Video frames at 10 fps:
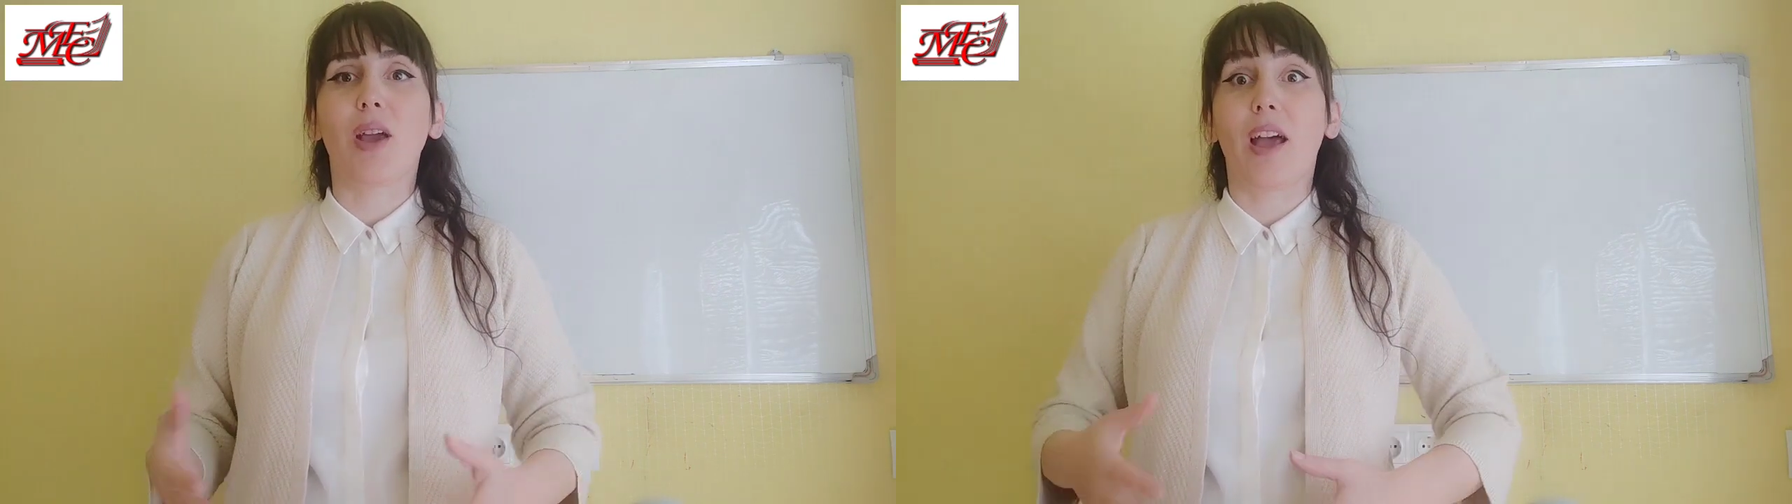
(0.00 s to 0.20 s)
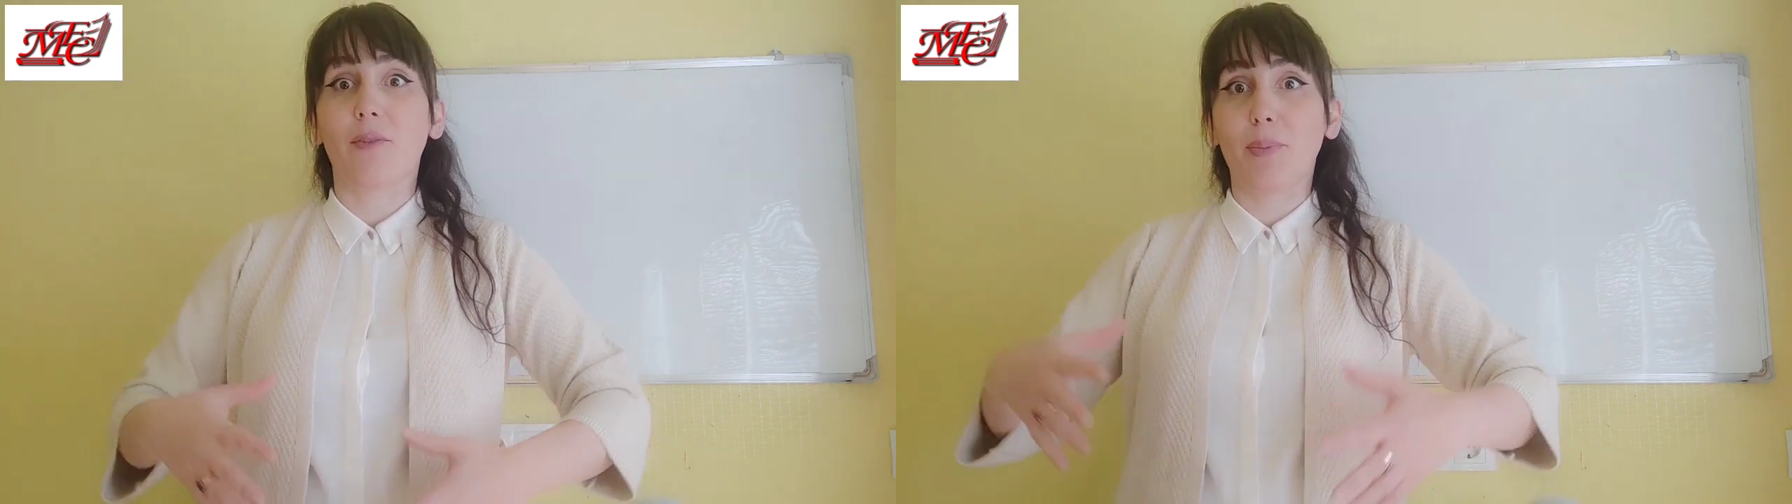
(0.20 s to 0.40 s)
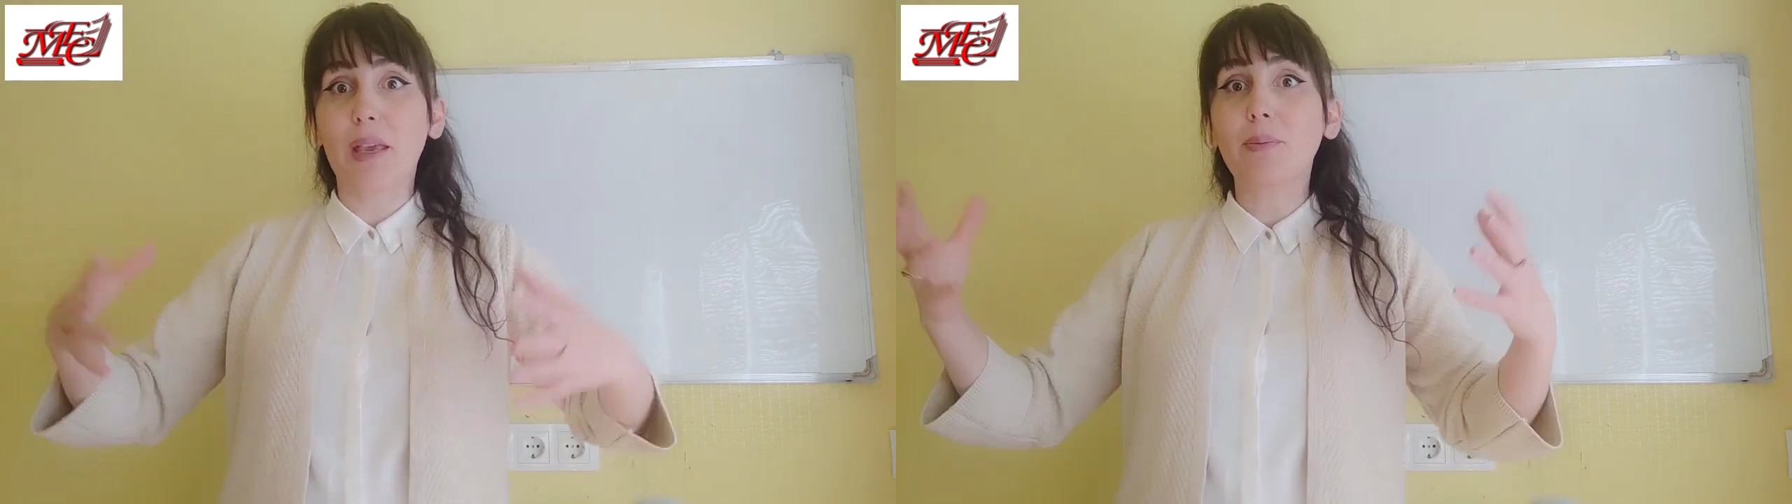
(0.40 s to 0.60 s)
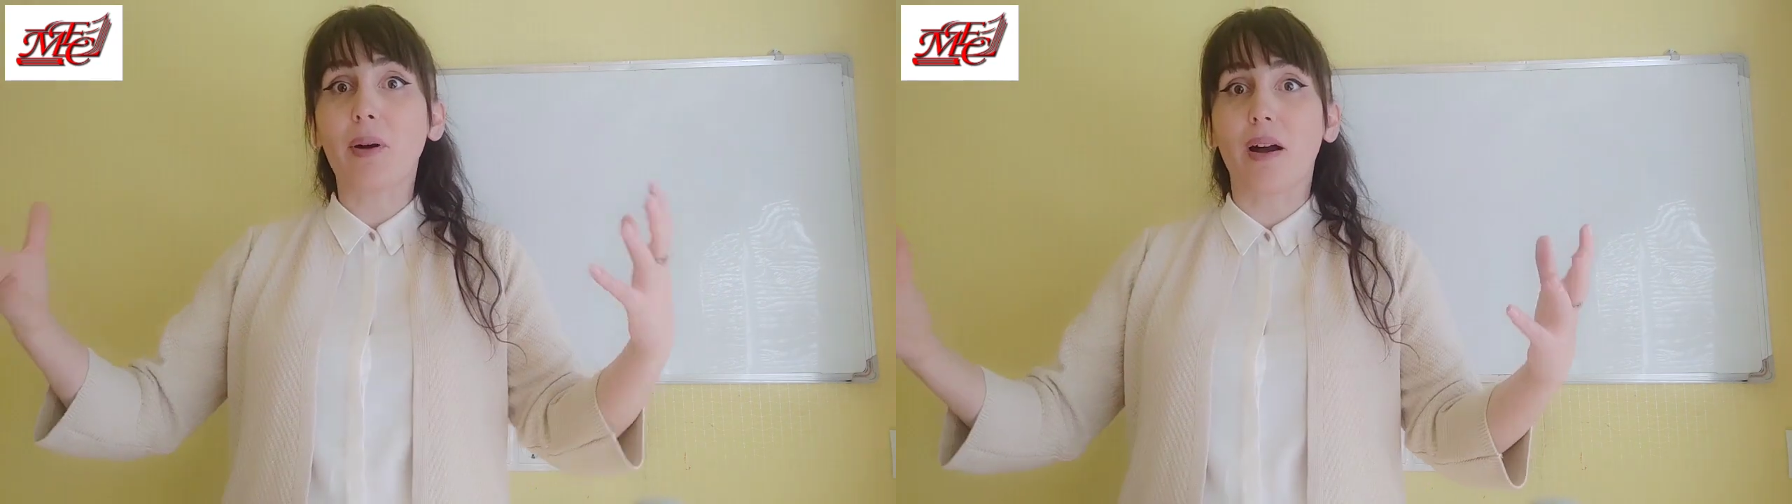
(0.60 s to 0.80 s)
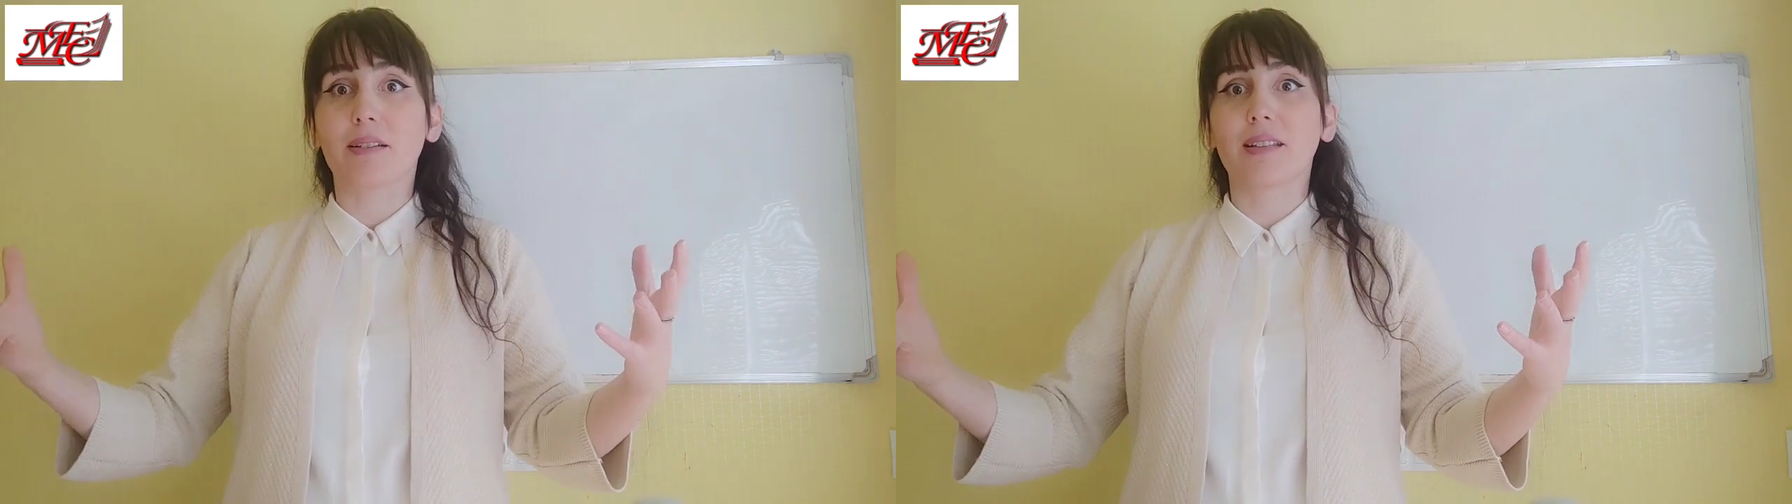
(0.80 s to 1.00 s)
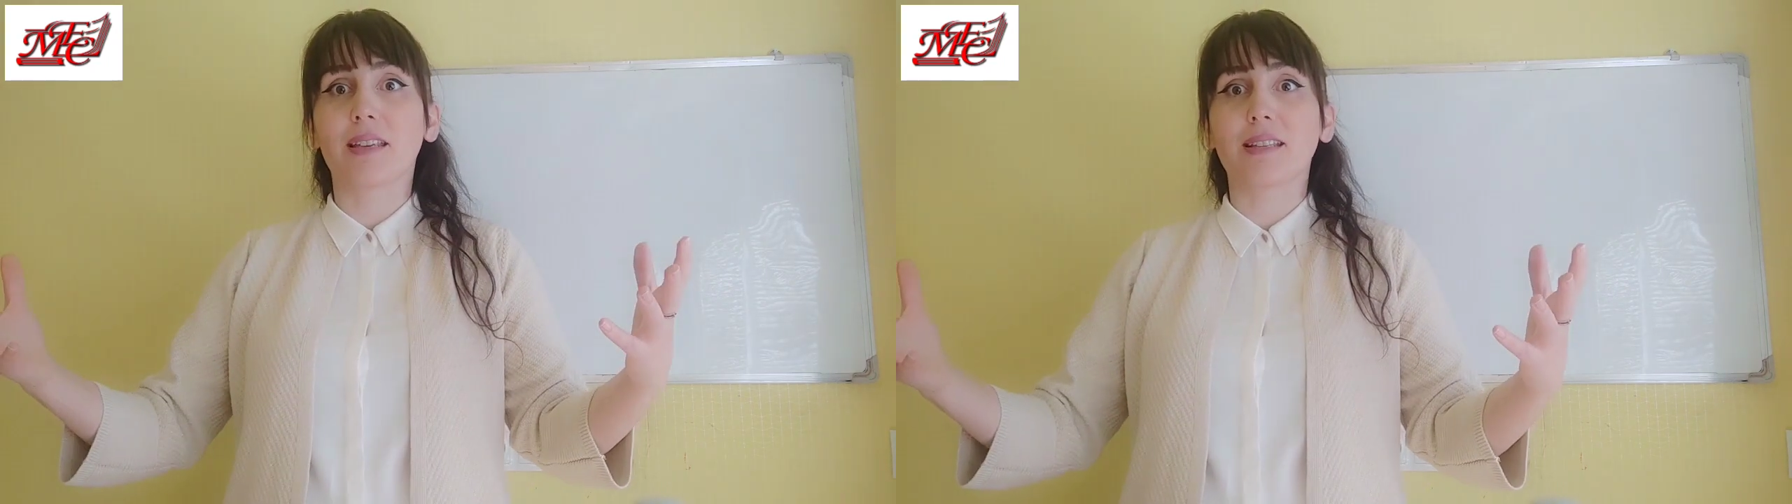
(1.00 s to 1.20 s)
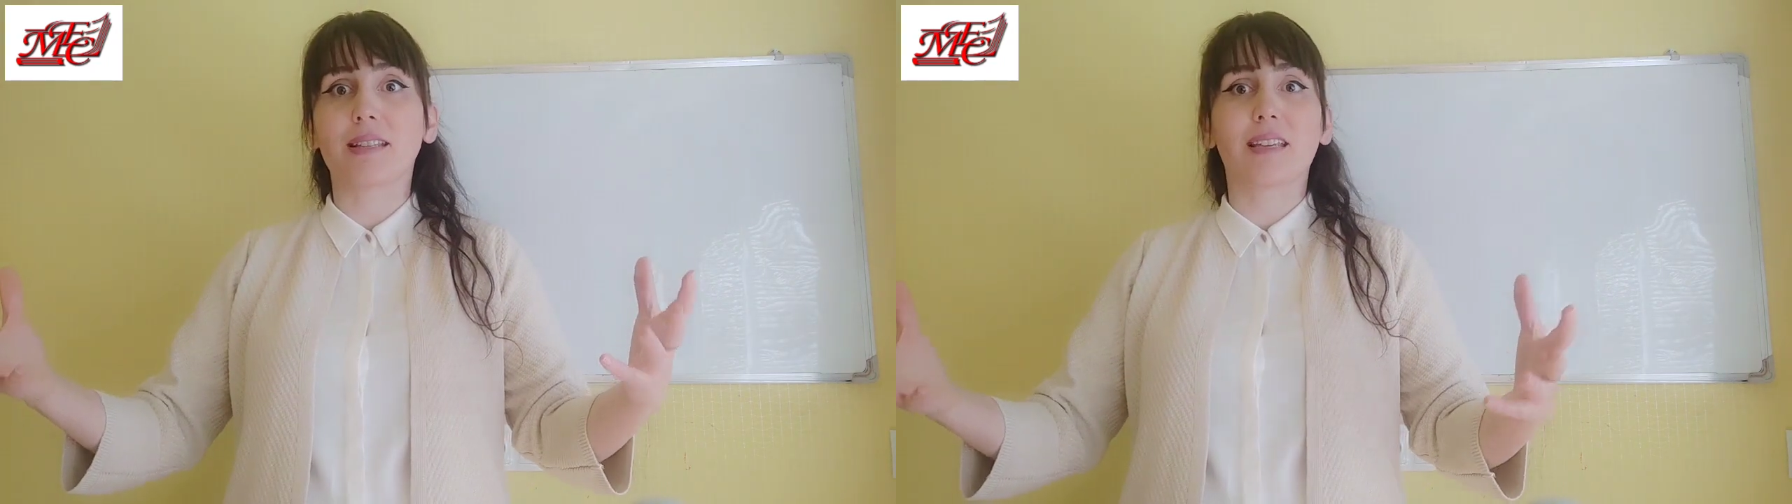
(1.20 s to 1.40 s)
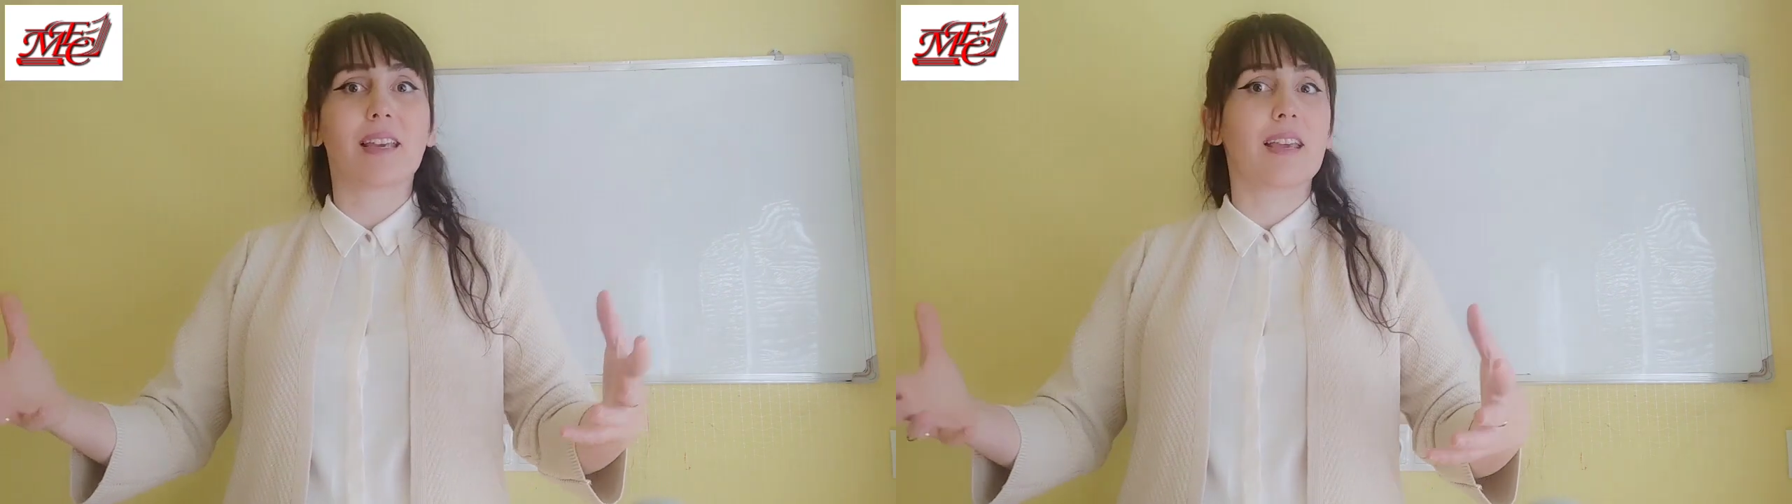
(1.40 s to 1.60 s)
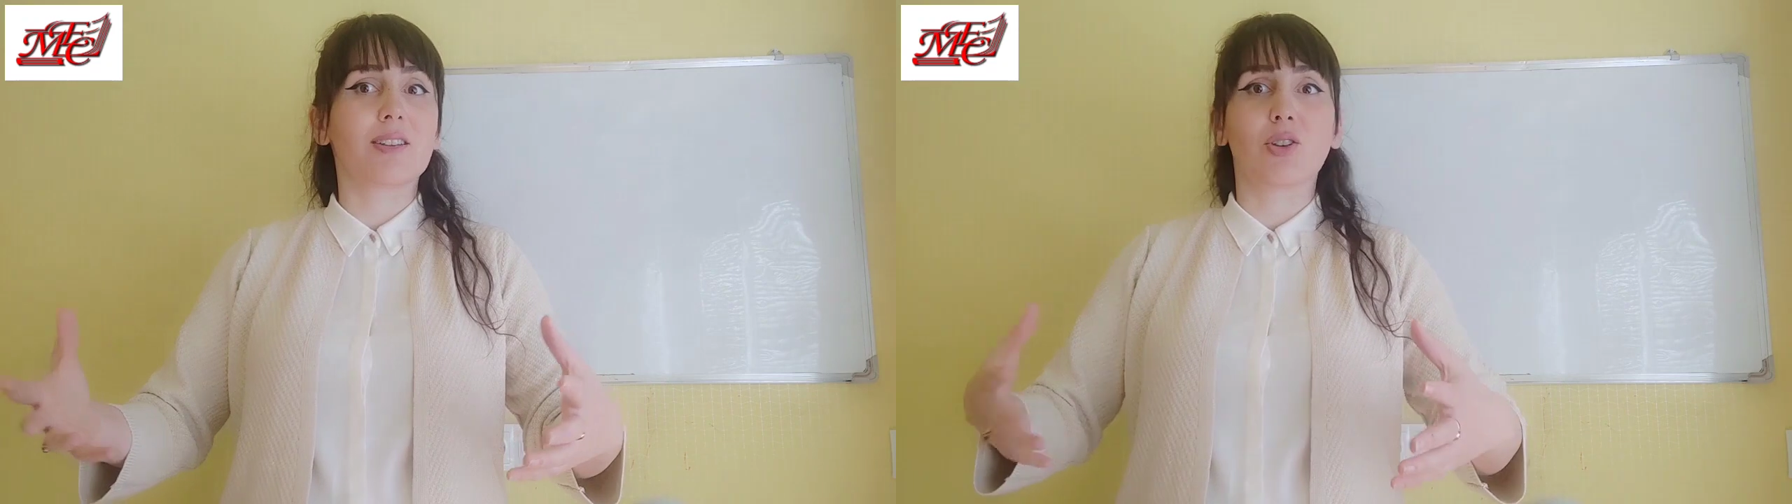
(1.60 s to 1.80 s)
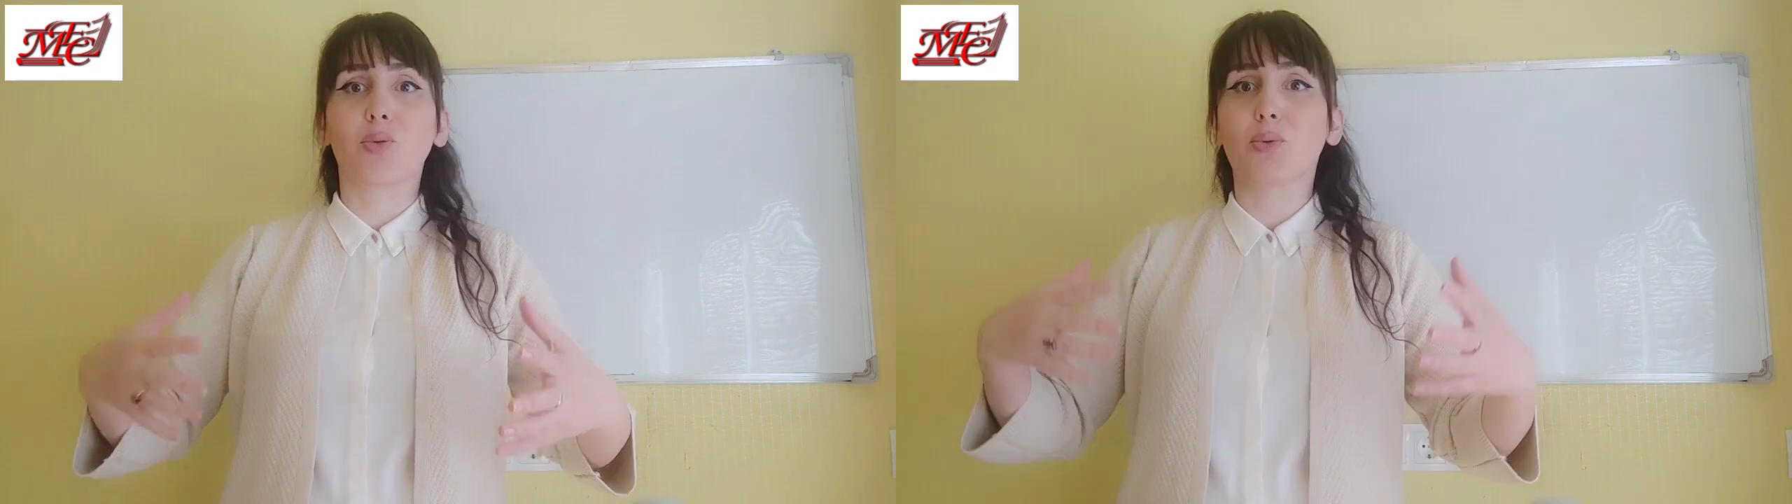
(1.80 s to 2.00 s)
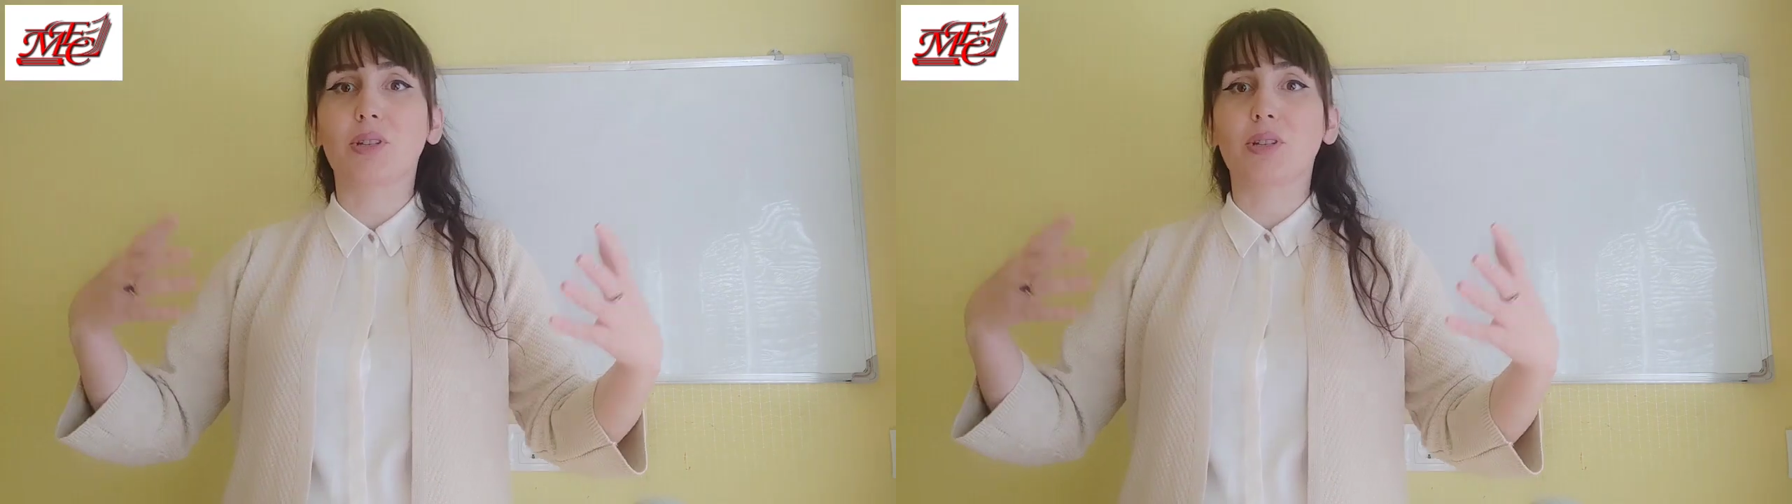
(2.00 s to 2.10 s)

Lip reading: have big parties and you would